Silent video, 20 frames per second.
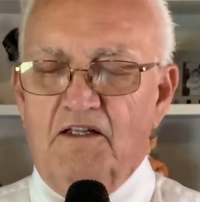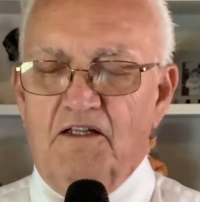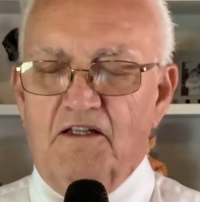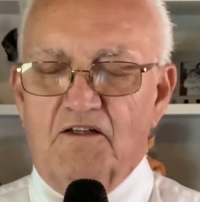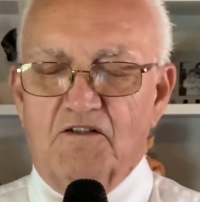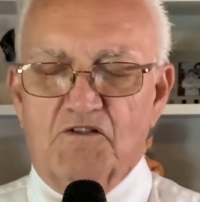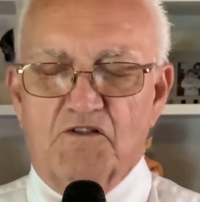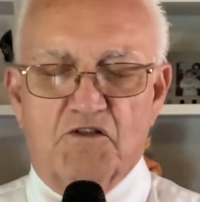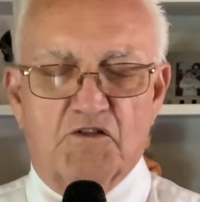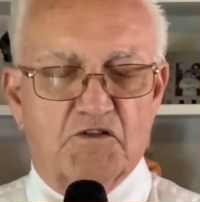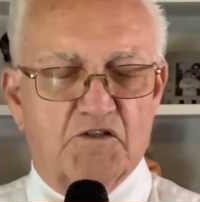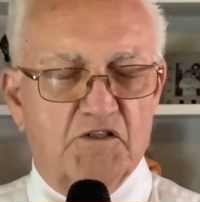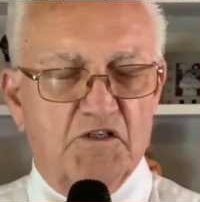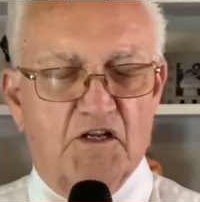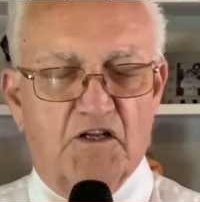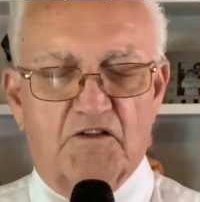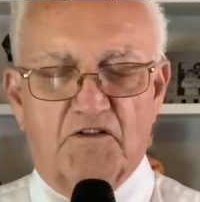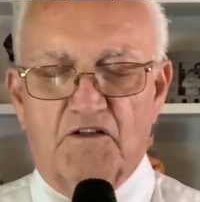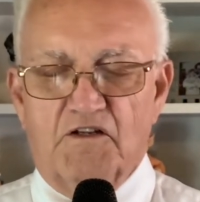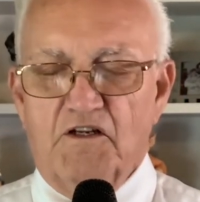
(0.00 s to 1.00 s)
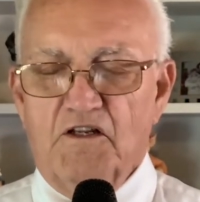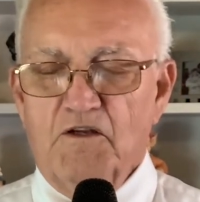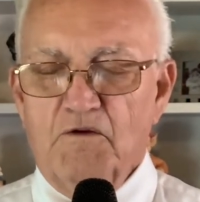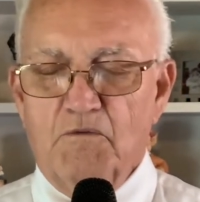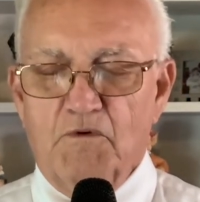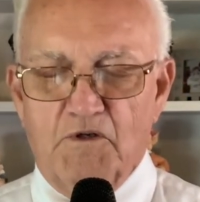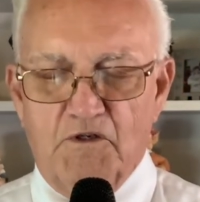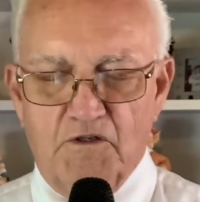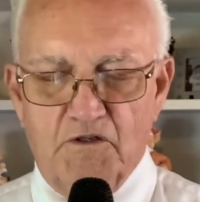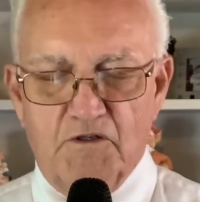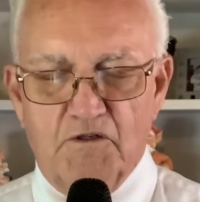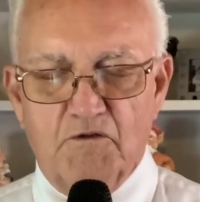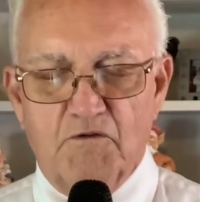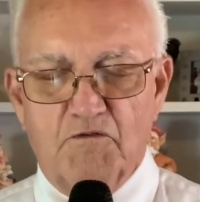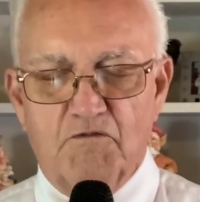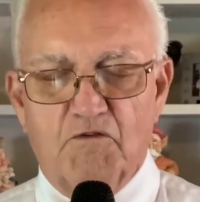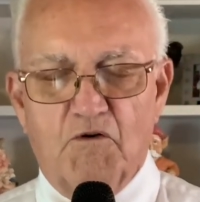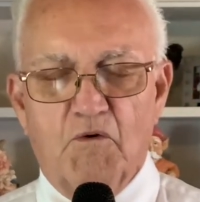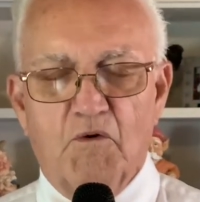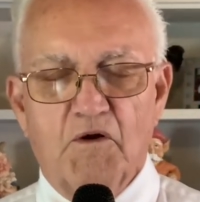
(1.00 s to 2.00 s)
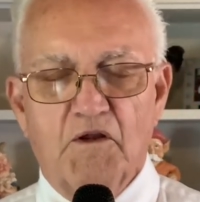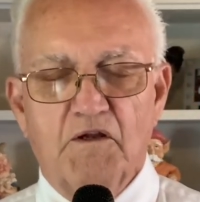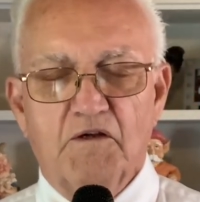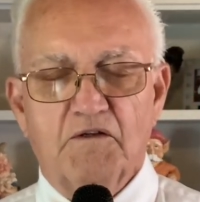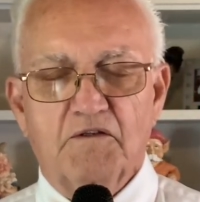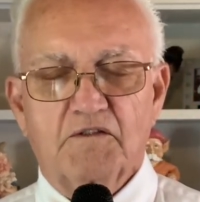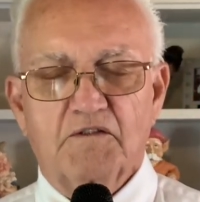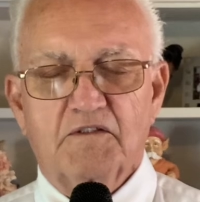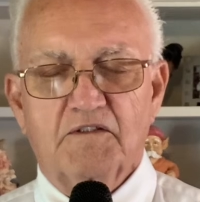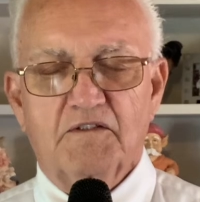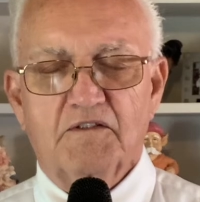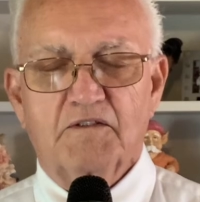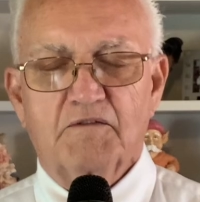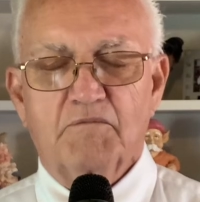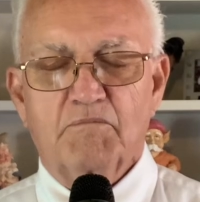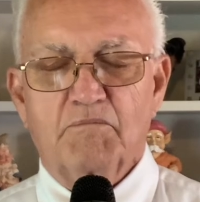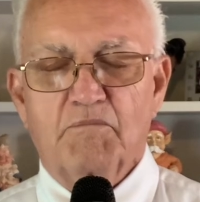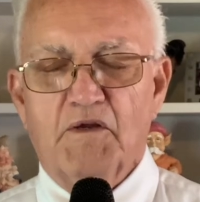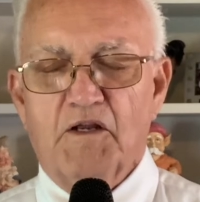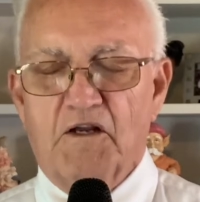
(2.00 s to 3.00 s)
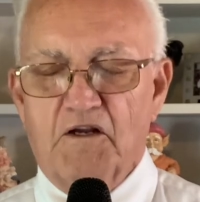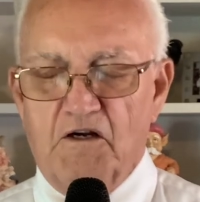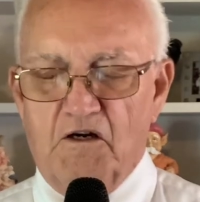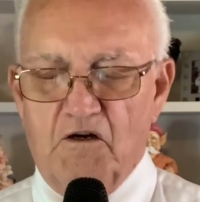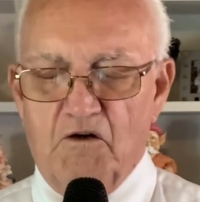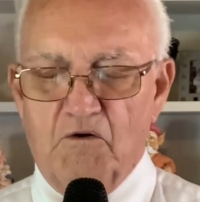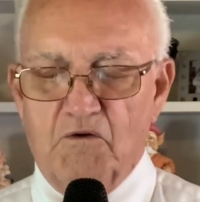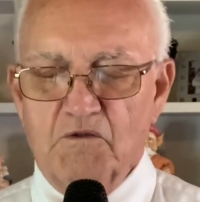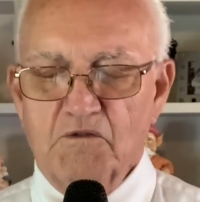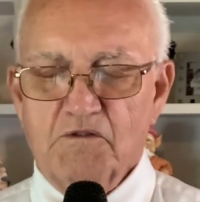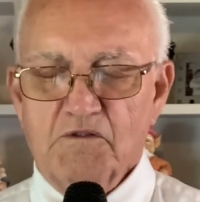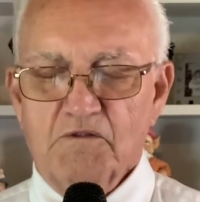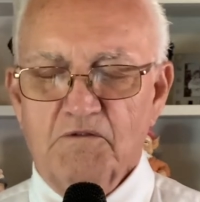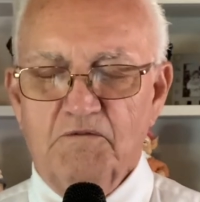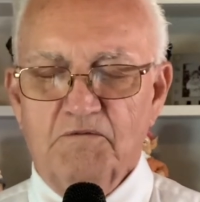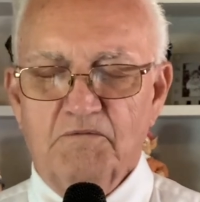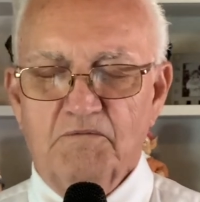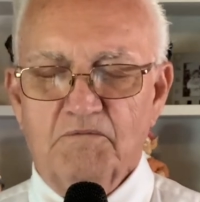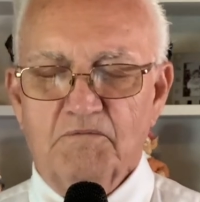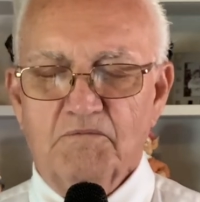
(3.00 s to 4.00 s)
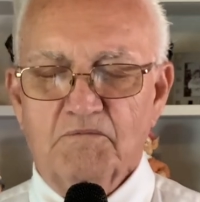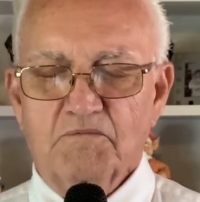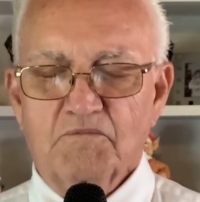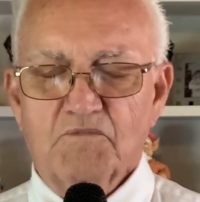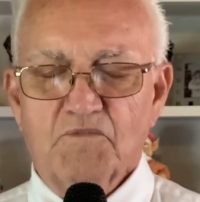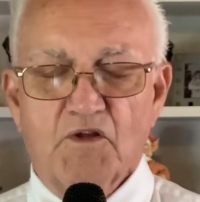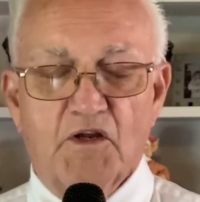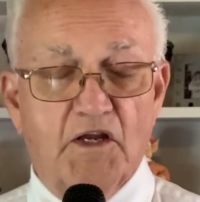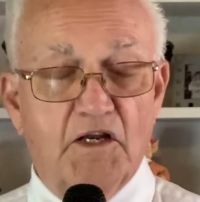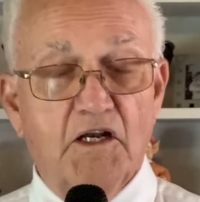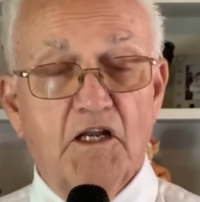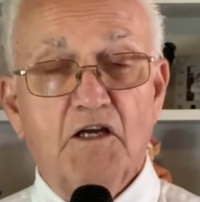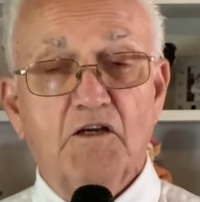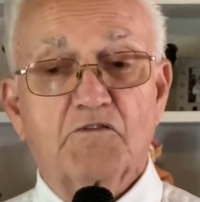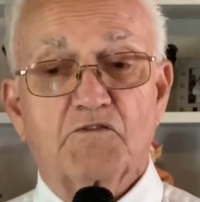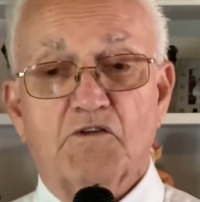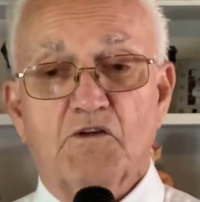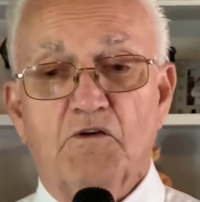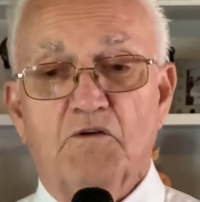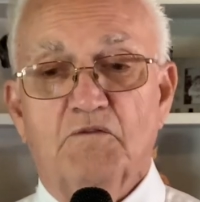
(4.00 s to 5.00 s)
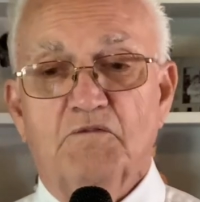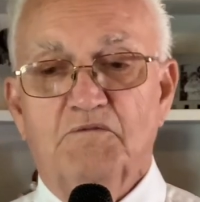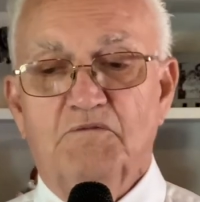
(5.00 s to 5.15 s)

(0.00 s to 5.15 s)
There's just nothing he wouldn't do for you because he loves you.